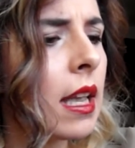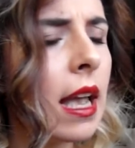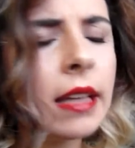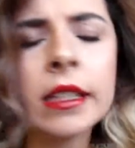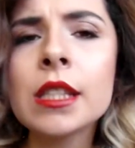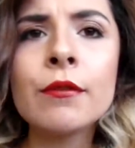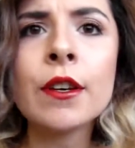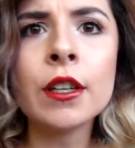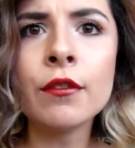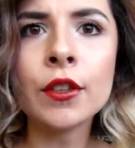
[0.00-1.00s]
And it's
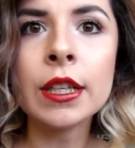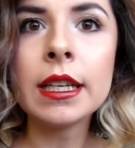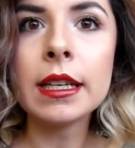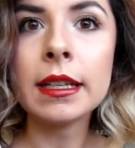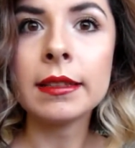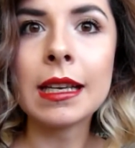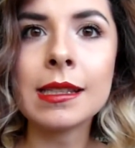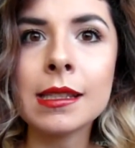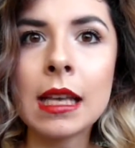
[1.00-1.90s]
very, very intense